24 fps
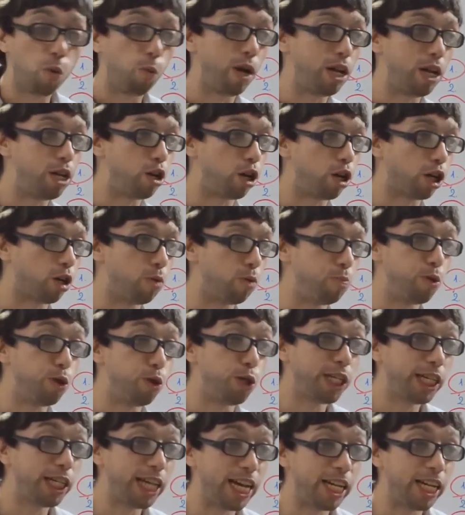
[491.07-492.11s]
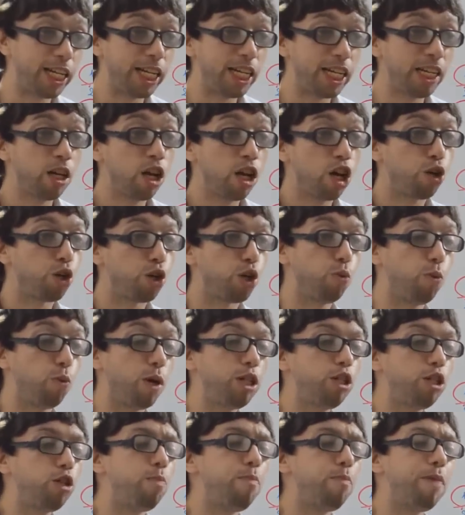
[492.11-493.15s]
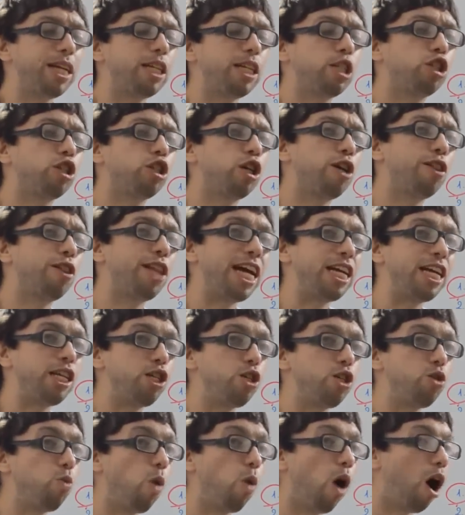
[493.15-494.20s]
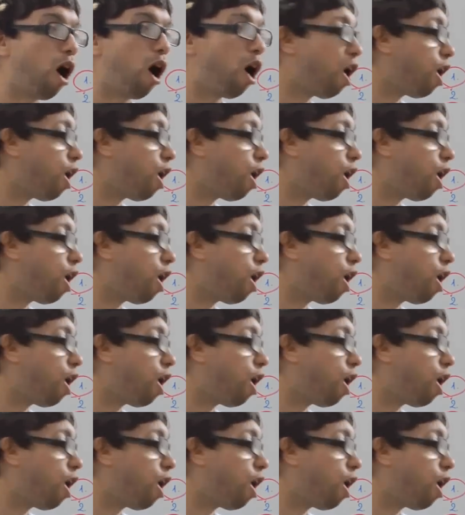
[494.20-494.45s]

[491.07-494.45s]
when you're communicating, you want to make sure that you